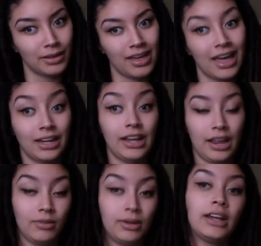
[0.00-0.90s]
And
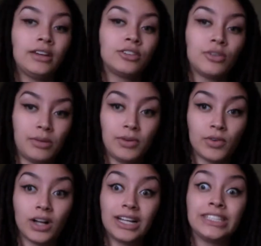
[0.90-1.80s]
I mean, don't get me
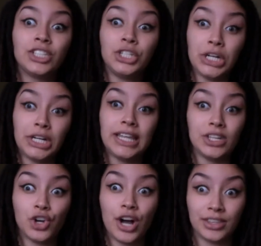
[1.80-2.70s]
wrong, it's good that
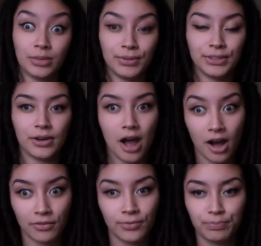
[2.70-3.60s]
you got the buildup
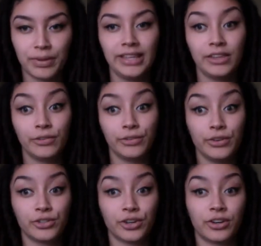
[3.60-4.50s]
off. But in the
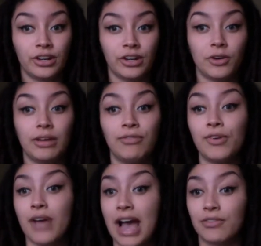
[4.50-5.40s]
future, if you
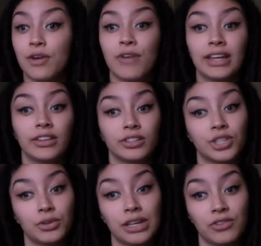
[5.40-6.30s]
have a regular
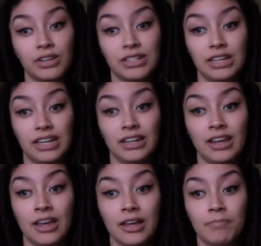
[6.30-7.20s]
soaking routine,
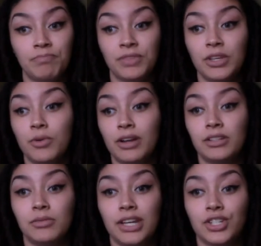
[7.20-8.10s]
you want to
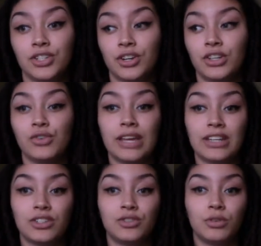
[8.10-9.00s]
make sure you get
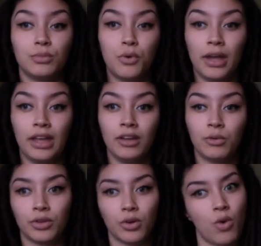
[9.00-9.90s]
to a point
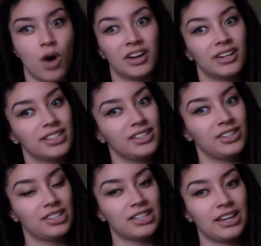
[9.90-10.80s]
where the water doesn't
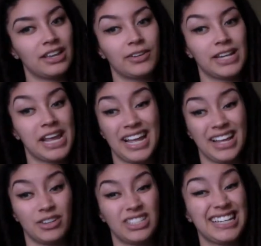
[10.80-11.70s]
look
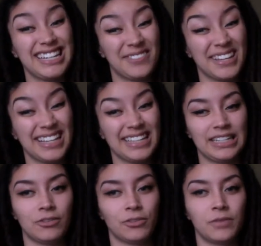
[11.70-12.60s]
significantly
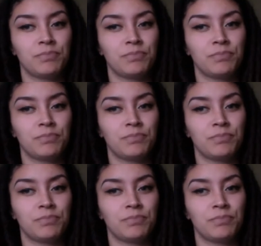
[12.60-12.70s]
different